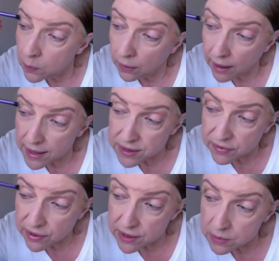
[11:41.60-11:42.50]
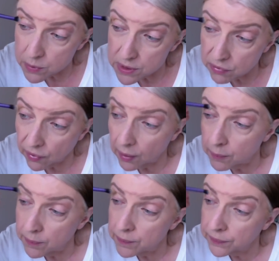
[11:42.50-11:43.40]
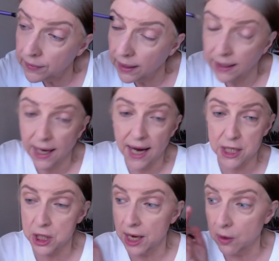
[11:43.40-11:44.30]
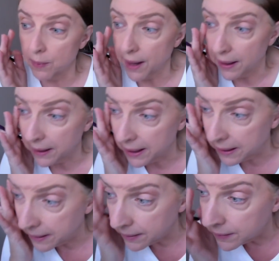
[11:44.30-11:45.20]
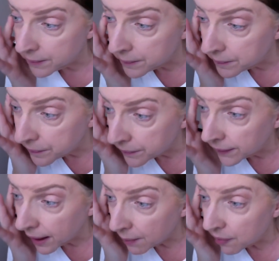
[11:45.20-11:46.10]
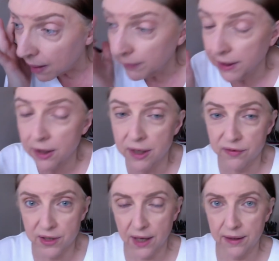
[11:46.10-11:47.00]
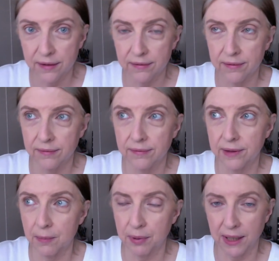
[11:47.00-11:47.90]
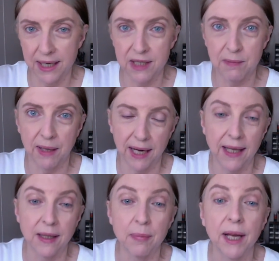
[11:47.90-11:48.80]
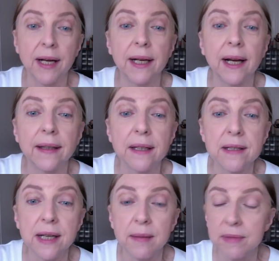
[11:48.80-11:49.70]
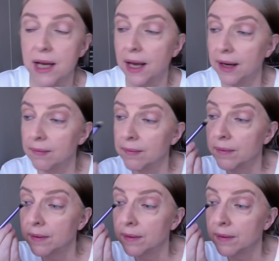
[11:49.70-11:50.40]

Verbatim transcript: Whereas if this was from like an eyeshadow palette, probably could have done the placement and the blending at the same time.